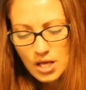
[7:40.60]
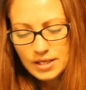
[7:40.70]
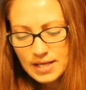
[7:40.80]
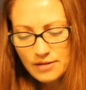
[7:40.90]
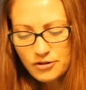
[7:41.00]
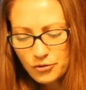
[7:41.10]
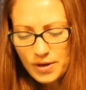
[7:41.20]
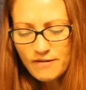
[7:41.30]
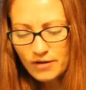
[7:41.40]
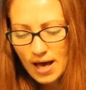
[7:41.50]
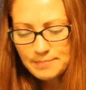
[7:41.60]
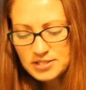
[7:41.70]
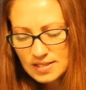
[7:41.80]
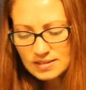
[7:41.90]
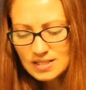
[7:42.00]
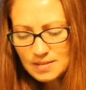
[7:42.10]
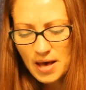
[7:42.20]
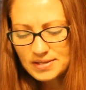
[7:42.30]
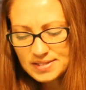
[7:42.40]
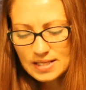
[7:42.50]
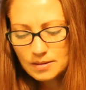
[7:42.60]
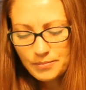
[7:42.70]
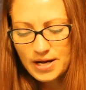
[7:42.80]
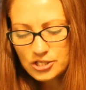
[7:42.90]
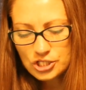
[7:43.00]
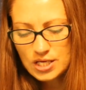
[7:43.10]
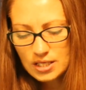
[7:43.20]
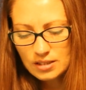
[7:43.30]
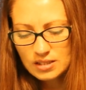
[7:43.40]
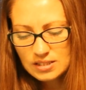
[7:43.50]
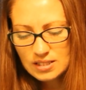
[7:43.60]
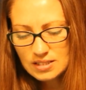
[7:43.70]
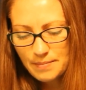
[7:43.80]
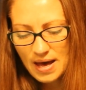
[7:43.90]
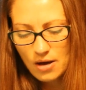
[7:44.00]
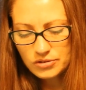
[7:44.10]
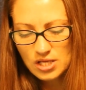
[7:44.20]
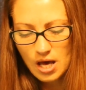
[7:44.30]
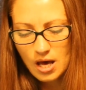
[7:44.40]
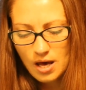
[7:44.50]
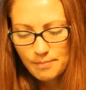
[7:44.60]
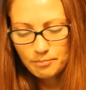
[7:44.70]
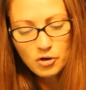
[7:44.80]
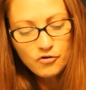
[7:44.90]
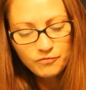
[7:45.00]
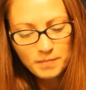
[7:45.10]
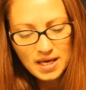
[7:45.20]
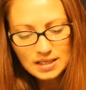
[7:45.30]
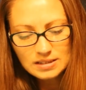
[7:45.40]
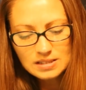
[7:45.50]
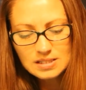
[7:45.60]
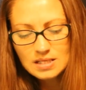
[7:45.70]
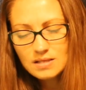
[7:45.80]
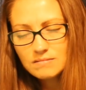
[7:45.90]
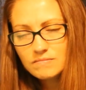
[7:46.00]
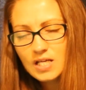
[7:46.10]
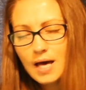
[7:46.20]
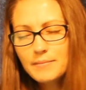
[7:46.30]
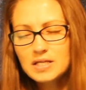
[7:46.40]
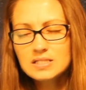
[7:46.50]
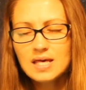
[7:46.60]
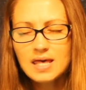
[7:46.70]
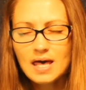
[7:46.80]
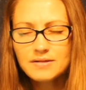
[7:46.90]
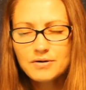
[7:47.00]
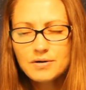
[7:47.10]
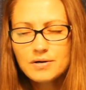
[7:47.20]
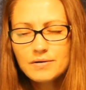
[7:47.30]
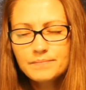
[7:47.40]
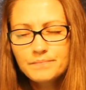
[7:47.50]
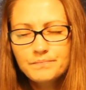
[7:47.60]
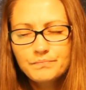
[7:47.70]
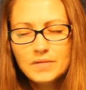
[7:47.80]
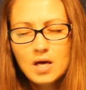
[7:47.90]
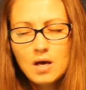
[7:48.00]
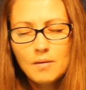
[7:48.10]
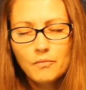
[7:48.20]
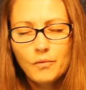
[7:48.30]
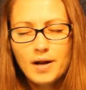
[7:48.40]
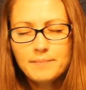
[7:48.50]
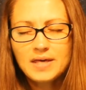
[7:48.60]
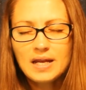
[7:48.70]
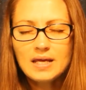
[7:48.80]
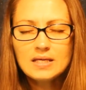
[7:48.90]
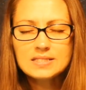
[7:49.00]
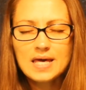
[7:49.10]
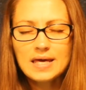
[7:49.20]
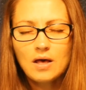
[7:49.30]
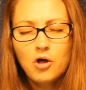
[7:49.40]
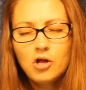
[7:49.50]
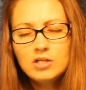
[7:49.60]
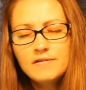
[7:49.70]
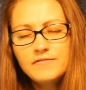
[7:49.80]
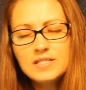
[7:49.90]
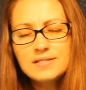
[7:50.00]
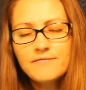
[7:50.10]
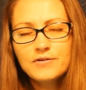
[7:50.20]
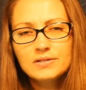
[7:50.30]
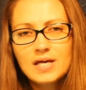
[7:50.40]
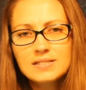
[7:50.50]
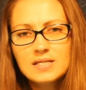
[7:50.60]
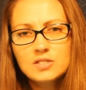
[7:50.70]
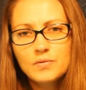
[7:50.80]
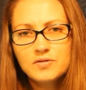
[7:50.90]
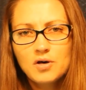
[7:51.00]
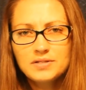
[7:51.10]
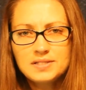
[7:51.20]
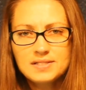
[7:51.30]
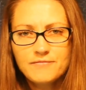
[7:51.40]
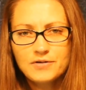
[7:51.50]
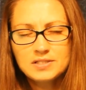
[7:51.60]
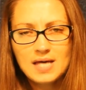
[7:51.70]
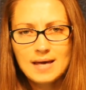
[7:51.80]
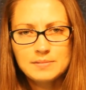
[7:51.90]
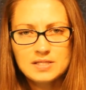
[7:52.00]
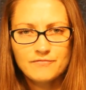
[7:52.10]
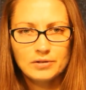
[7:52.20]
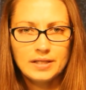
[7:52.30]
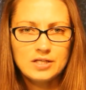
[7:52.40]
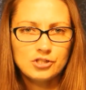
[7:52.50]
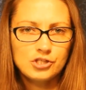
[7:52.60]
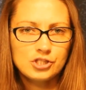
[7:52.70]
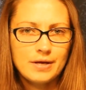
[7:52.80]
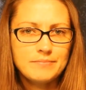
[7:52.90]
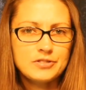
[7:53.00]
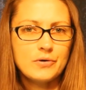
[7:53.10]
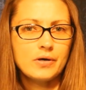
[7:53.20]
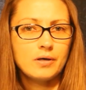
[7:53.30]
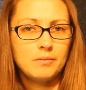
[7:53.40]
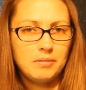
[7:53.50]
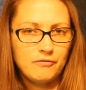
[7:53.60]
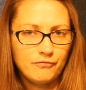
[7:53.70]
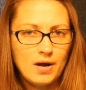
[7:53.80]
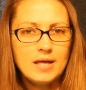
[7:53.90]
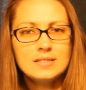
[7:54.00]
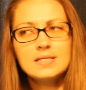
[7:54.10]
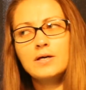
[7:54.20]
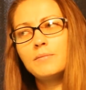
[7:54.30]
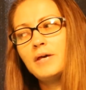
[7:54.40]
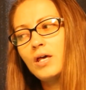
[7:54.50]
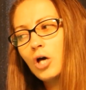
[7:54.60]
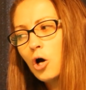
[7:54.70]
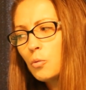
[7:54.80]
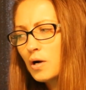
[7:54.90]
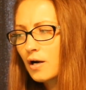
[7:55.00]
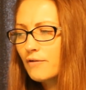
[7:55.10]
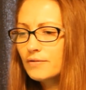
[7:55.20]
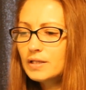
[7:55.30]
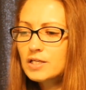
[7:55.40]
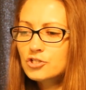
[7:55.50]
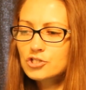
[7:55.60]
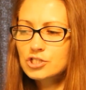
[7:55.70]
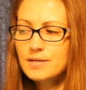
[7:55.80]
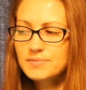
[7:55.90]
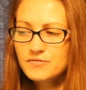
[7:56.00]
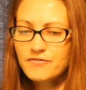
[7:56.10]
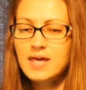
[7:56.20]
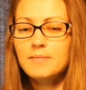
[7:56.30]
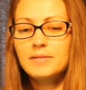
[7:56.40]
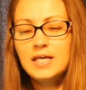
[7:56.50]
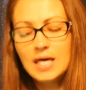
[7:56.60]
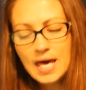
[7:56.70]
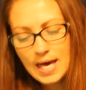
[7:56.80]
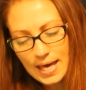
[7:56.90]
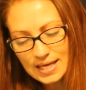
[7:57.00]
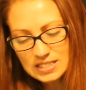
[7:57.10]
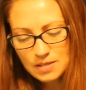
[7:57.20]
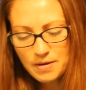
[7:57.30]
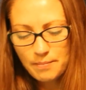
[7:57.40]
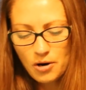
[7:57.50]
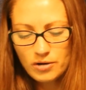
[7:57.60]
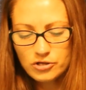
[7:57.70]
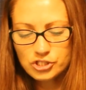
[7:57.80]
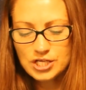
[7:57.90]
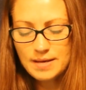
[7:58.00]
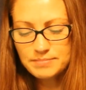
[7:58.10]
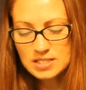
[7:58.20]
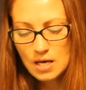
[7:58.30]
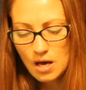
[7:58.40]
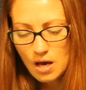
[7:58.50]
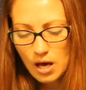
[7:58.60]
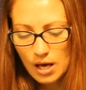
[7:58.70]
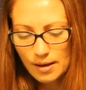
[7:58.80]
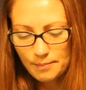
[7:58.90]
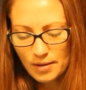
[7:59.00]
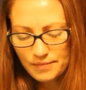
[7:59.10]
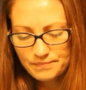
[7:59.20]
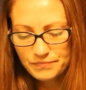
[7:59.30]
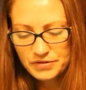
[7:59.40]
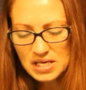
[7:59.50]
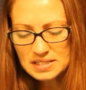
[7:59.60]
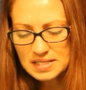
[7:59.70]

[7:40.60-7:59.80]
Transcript: Now the Three of Cups, this is about celebration. This is about movement, coming together. What I'm getting is like all of these different lessons with all these different types of relationships. So it could be friends, it could be coworker relationships, family, intimate partnerships, things